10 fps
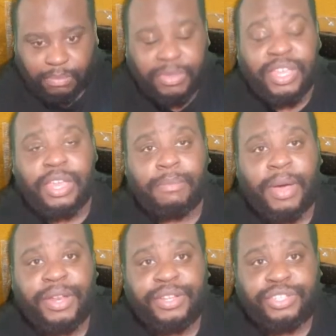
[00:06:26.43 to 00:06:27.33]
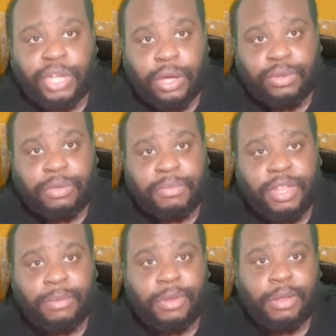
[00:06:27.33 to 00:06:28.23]
Meeting man in jail, you
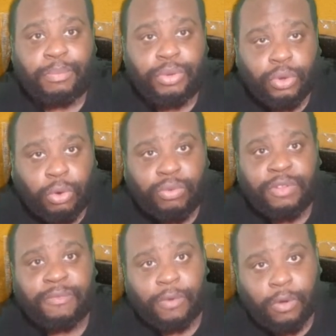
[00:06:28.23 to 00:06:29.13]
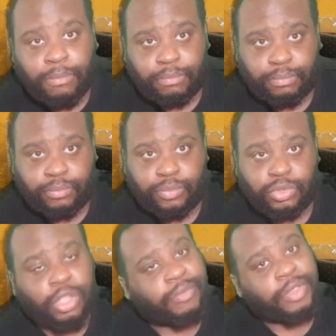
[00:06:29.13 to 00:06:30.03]
meet them in the purest form.
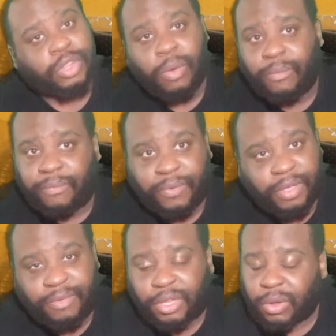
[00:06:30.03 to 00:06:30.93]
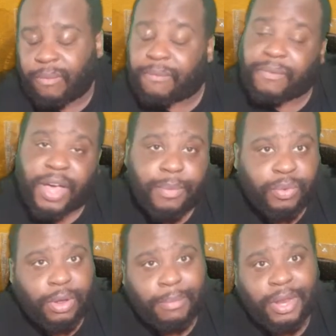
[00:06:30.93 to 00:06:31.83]
So if you don't flip, if you don't vibe
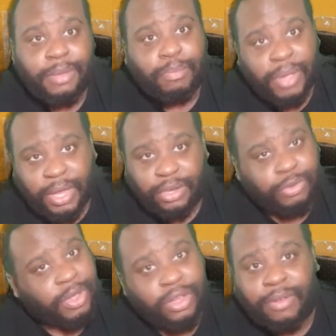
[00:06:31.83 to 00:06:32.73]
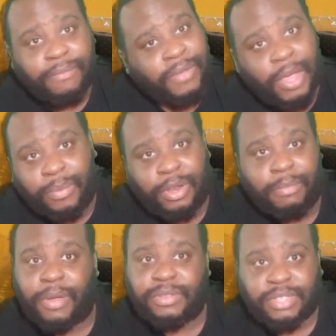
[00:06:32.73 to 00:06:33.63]
with a man in pen, you ain't gonna vibe with
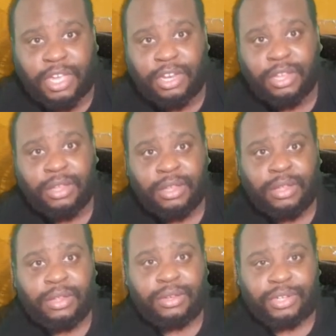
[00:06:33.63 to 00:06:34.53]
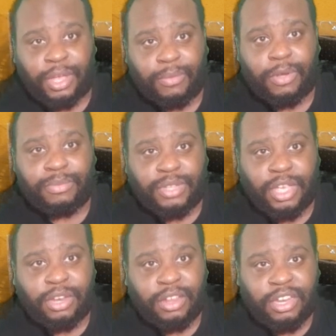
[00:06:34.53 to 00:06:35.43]
him outside. Do you get what I'm
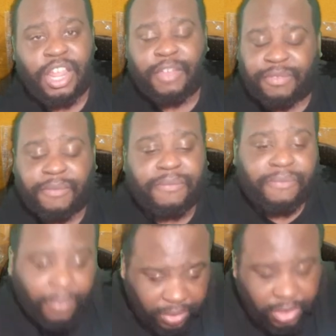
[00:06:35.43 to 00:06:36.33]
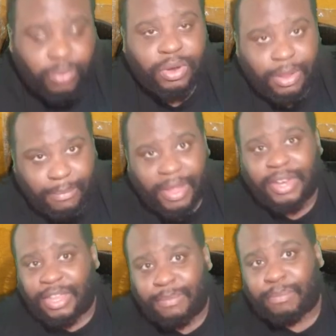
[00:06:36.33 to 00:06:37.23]
saying? Now, if you're fucking with a
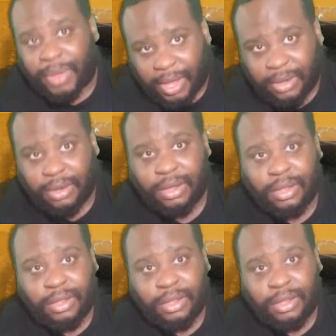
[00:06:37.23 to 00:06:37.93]
man in pen,